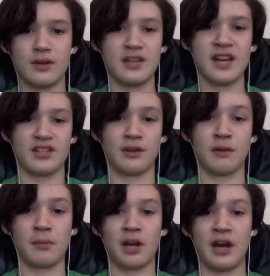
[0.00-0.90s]
Yes, it
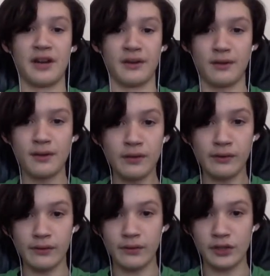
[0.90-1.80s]
replied.
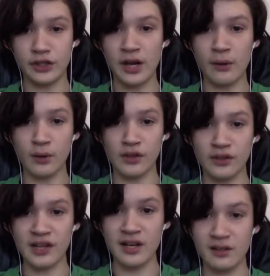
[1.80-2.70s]
The shower
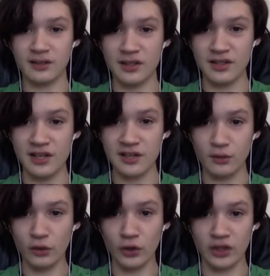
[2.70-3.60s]
then
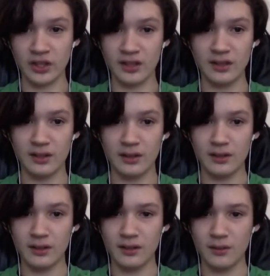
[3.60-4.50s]
continued looking.
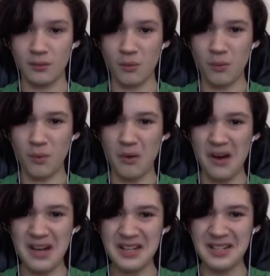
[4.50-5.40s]

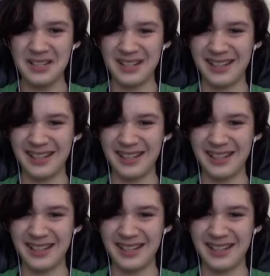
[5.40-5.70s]
What?